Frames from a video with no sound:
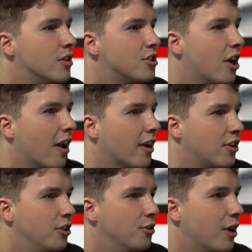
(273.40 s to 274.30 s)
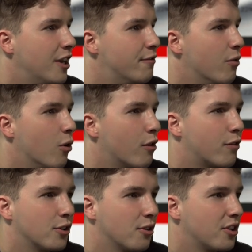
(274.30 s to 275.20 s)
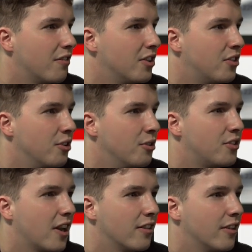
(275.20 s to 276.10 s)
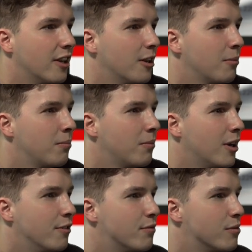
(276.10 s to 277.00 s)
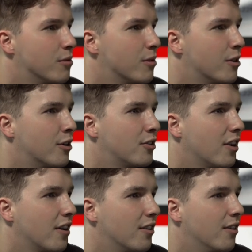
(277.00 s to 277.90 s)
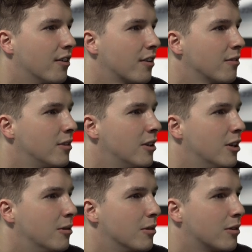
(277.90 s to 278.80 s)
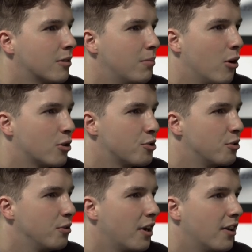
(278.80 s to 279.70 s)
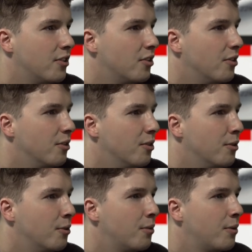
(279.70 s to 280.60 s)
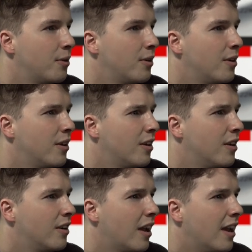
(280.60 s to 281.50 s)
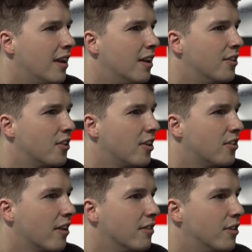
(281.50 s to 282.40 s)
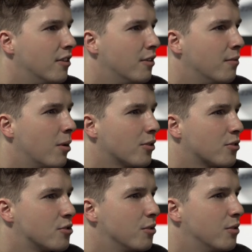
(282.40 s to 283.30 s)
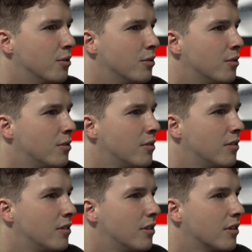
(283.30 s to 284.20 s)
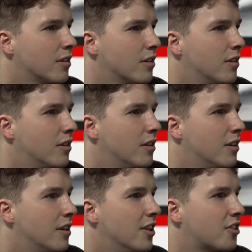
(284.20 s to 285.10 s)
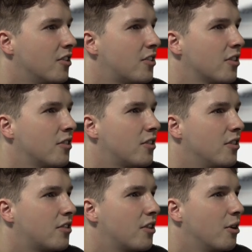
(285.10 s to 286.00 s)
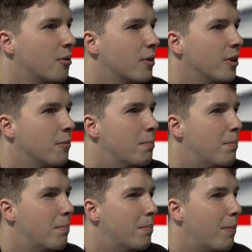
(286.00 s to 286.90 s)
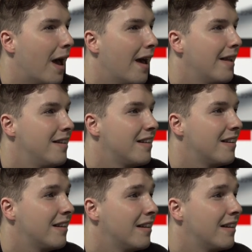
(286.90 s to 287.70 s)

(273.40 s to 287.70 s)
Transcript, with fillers: Shot IQ, 84, free throw, 72, standing layup, 84, standing dunk. Ball control, 92. Hands, 87, post control. His consistency is still really bad,